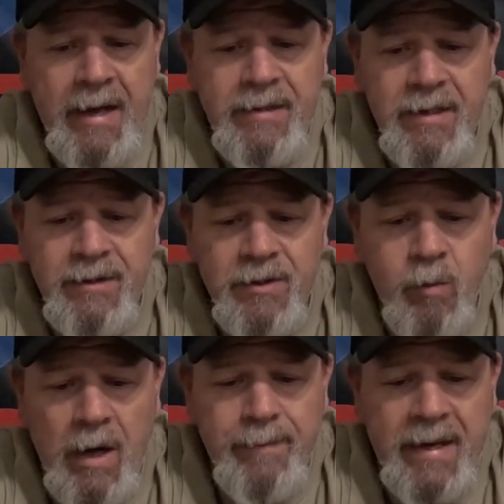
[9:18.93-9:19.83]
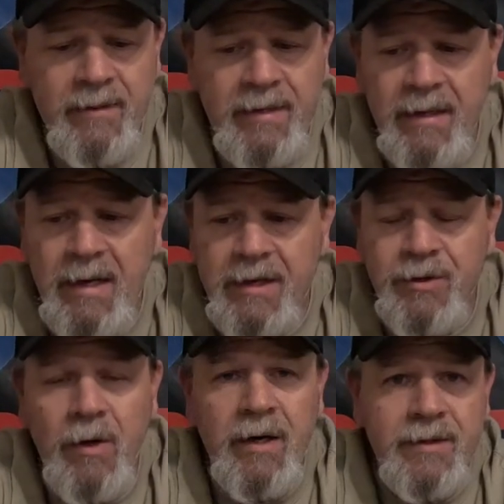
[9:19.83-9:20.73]
did swap out the
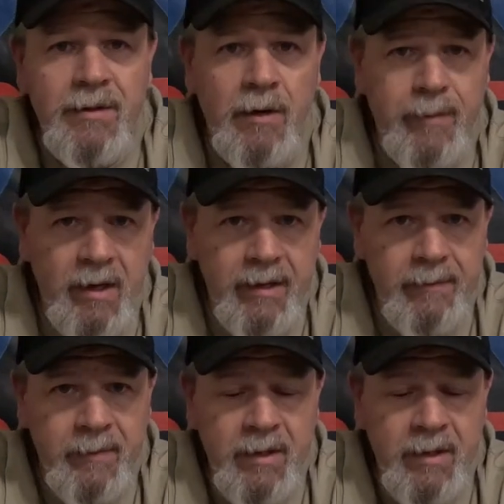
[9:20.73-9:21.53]
electronics on mine.